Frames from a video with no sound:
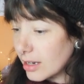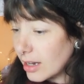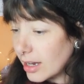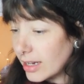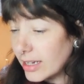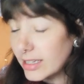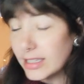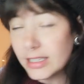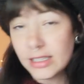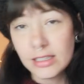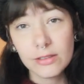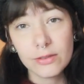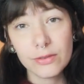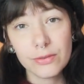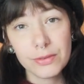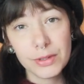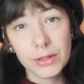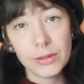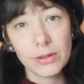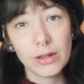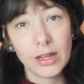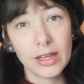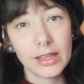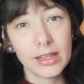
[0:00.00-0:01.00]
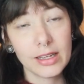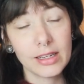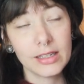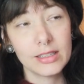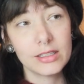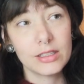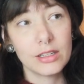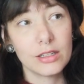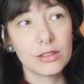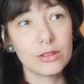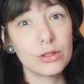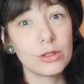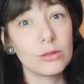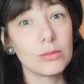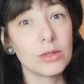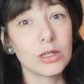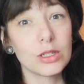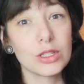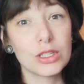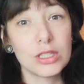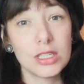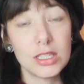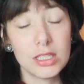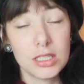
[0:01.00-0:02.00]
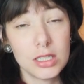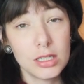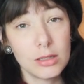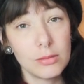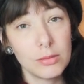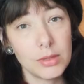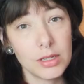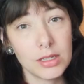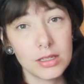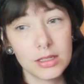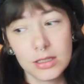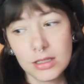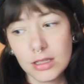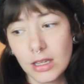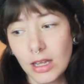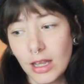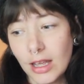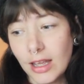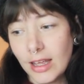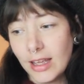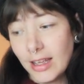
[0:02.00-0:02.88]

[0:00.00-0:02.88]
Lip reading: I didn't feel like I'd done too much knitting because